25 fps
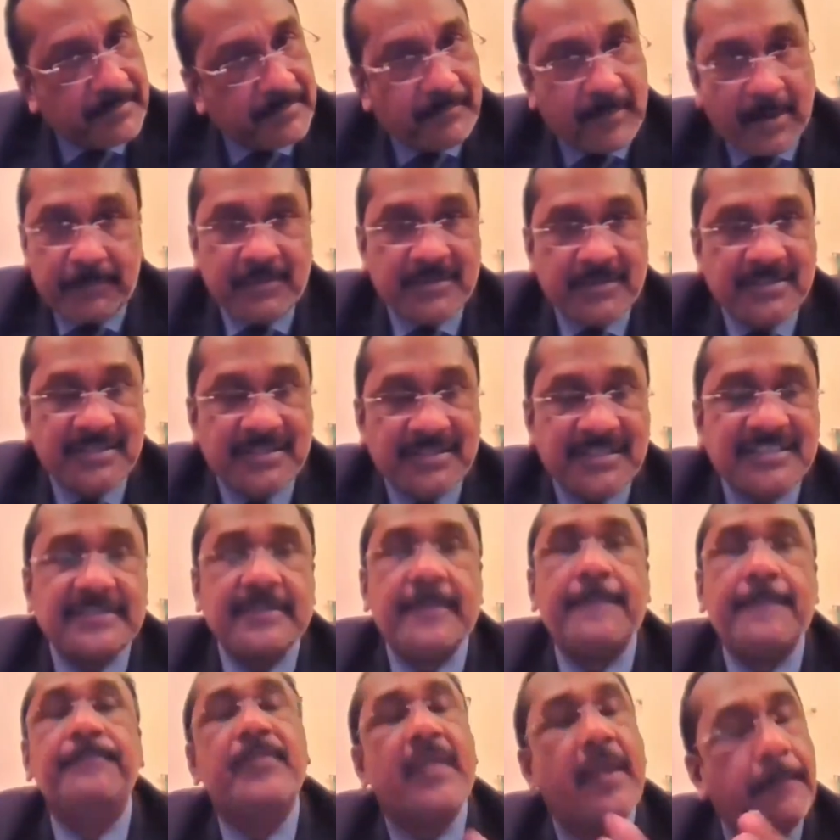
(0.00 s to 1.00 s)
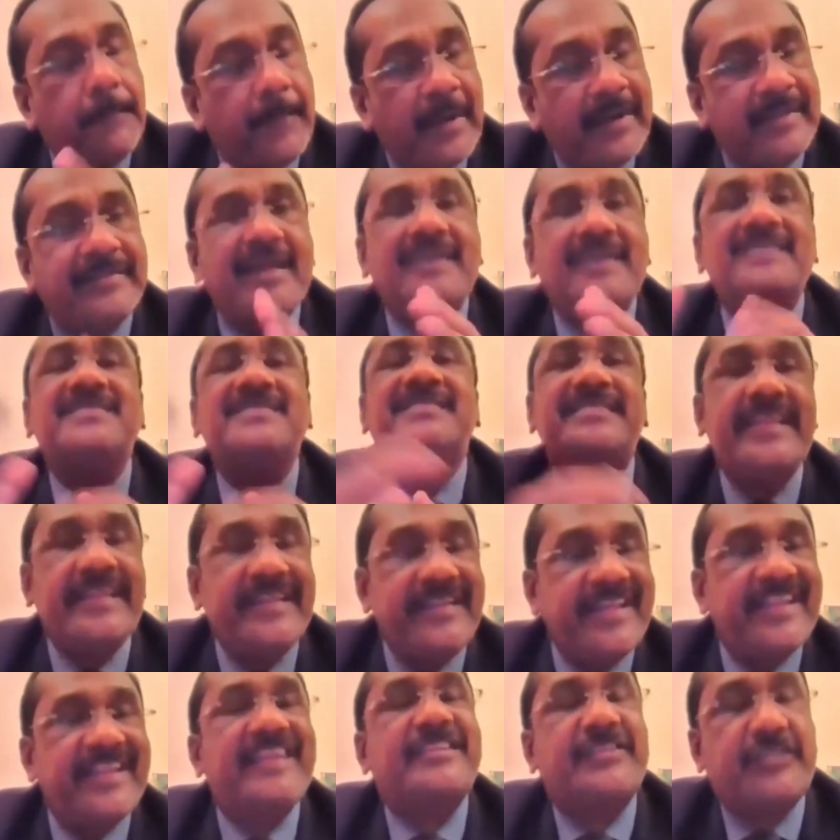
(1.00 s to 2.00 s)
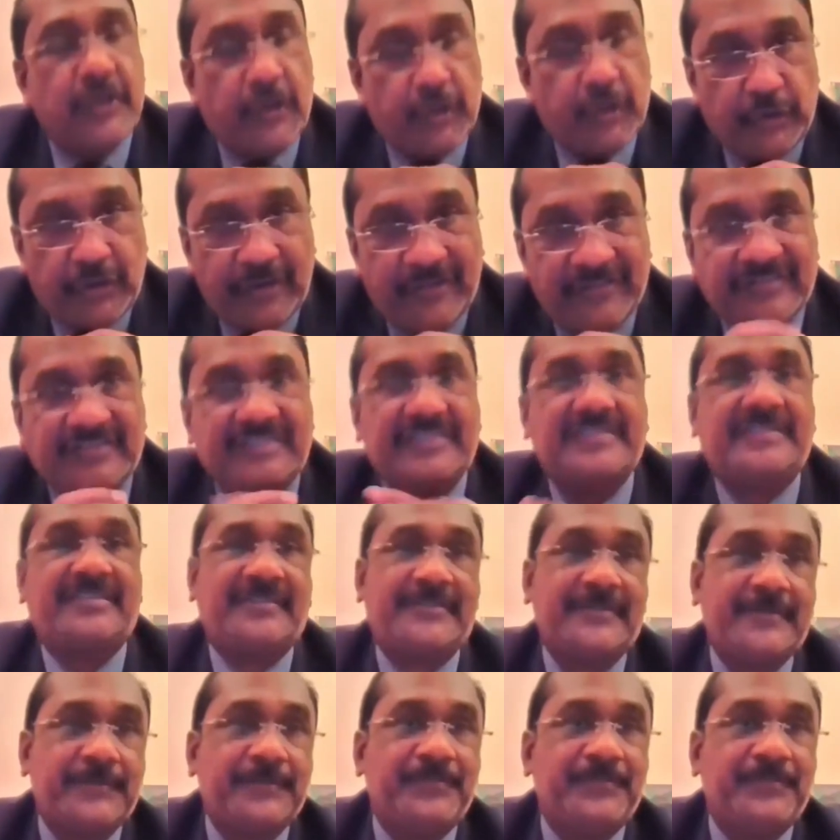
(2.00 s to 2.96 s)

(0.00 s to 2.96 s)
purposes by the senior executives.